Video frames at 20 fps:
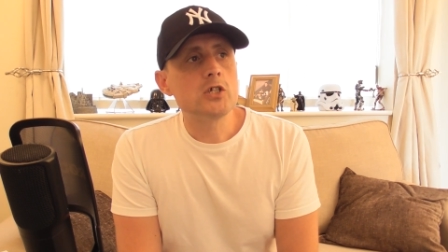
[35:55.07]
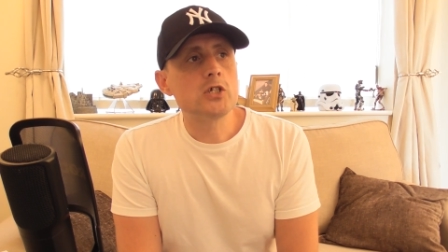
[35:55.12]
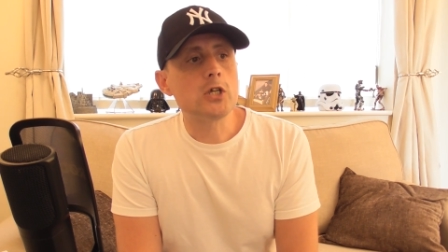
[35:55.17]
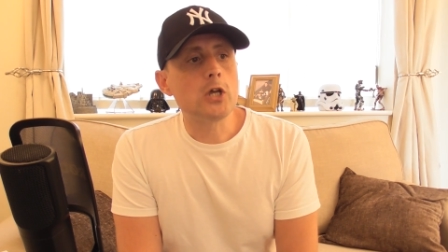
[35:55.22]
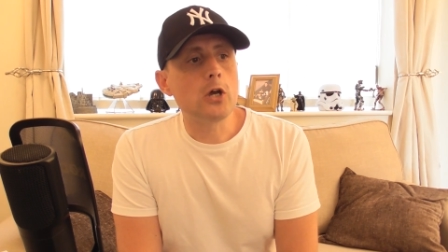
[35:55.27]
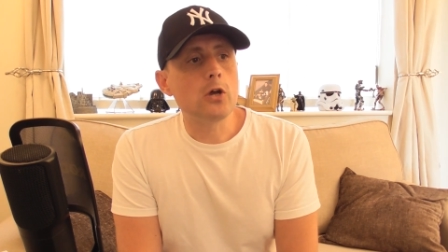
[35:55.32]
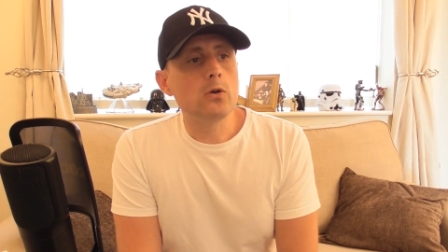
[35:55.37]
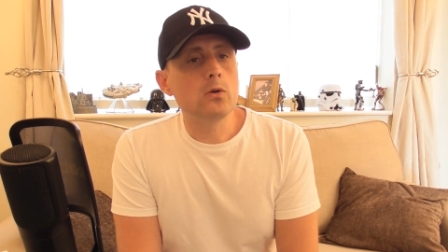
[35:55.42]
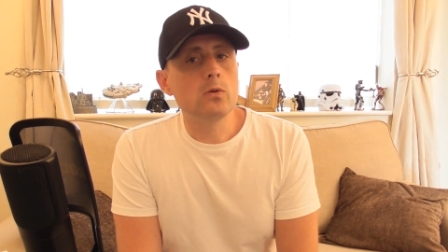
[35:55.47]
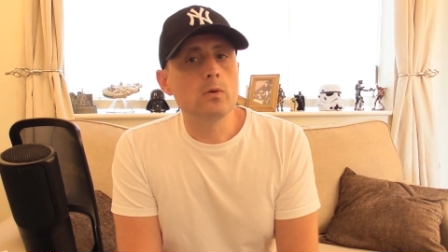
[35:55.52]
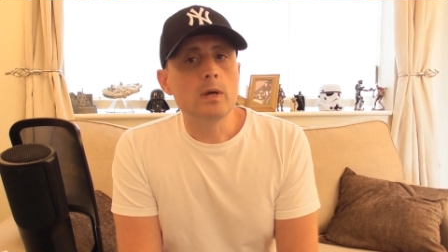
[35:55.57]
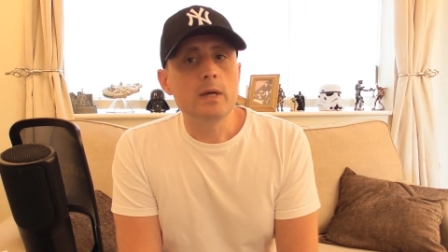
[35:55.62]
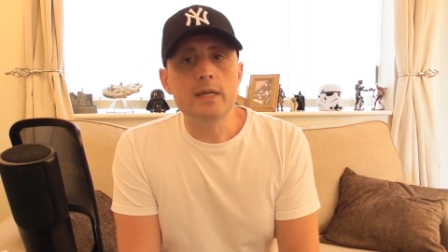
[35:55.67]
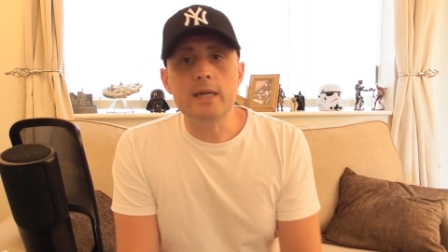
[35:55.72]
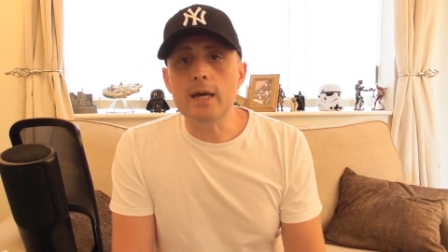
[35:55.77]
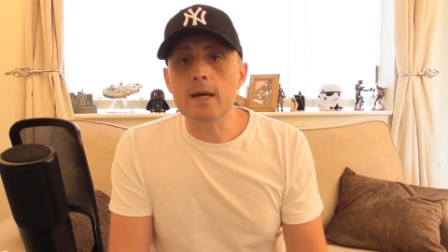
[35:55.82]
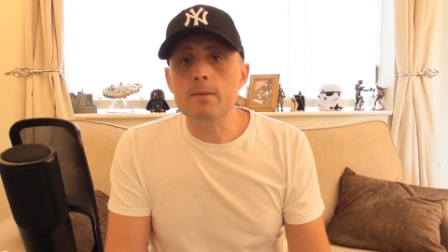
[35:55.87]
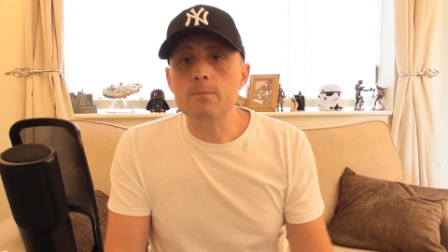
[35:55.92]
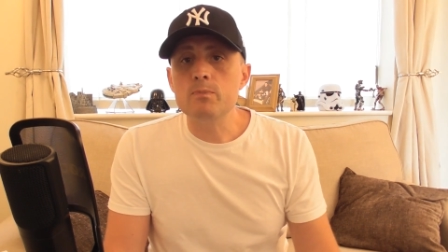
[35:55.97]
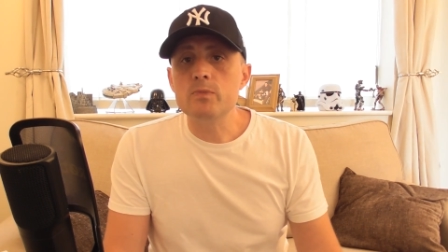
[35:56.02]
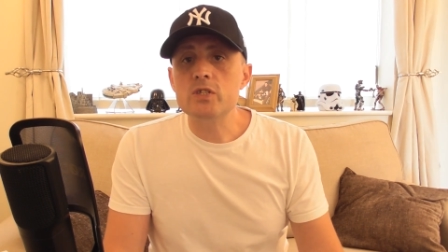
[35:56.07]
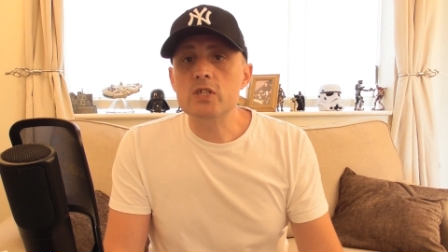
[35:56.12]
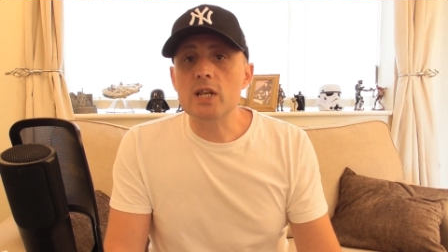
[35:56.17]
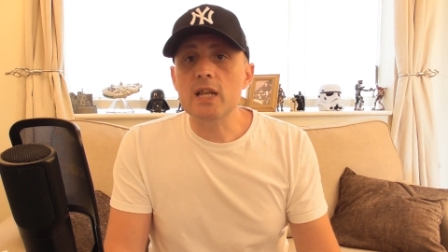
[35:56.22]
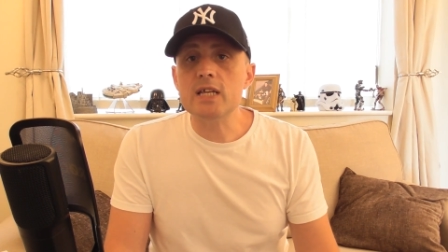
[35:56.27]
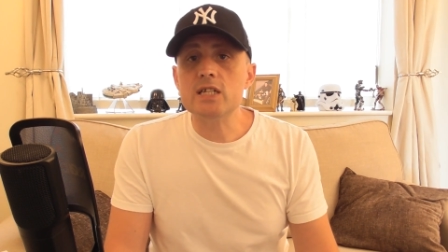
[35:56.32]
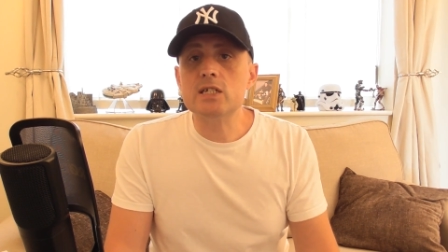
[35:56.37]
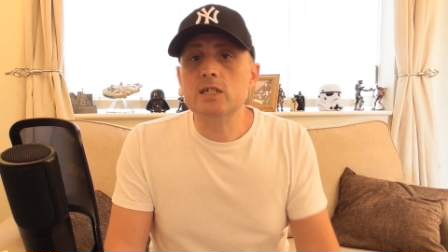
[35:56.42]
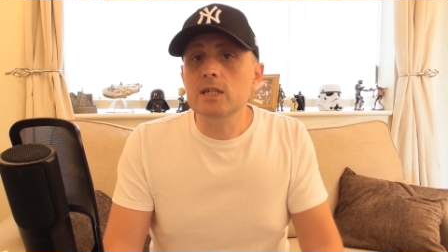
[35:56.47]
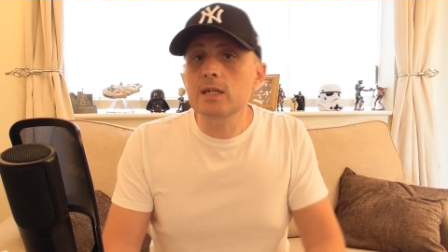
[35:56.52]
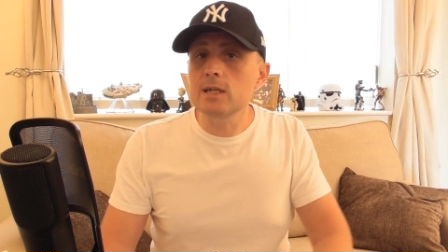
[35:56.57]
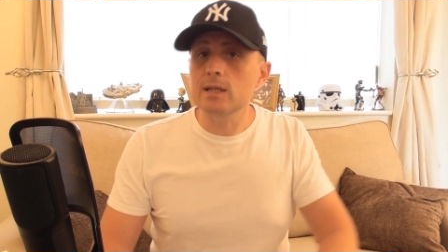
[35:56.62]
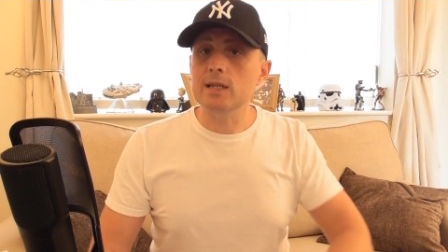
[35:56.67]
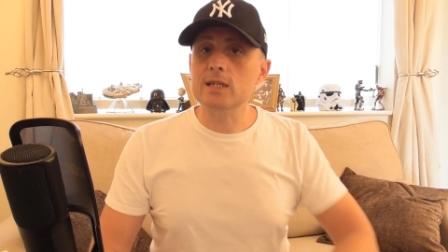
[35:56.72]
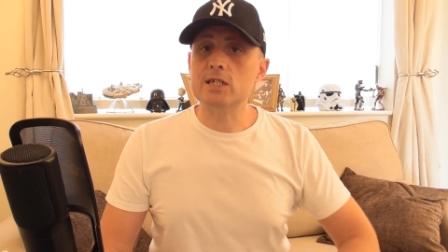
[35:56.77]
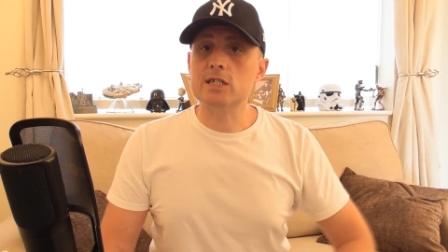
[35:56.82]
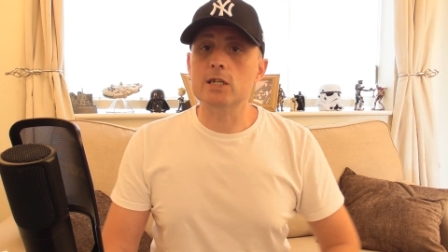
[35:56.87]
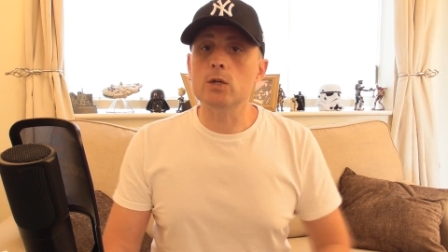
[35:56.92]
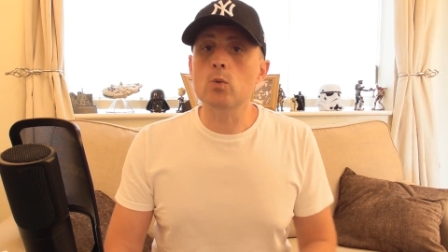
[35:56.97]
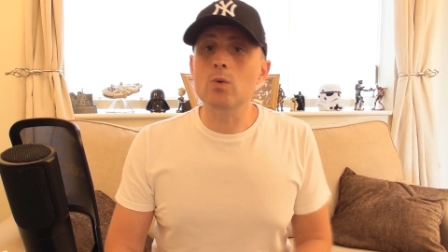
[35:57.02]
So, yeah, so let's
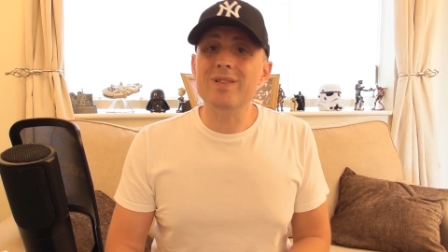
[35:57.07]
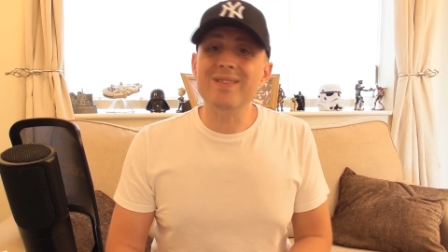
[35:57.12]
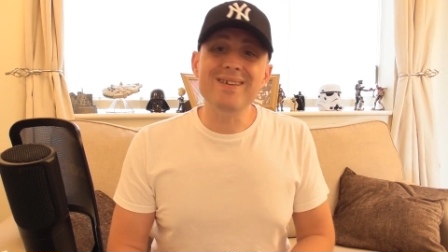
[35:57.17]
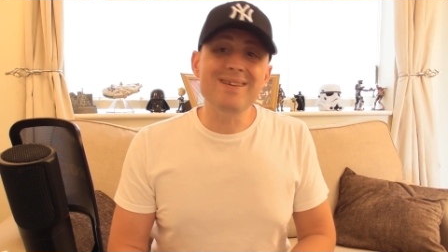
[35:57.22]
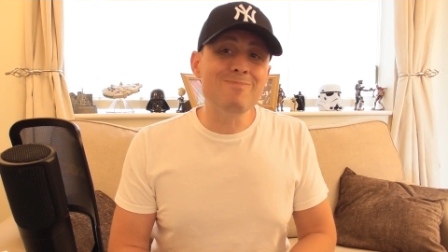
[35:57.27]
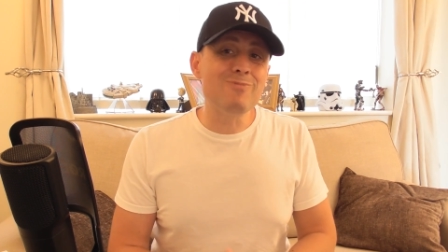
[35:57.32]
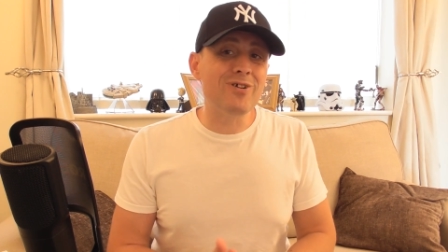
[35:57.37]
see what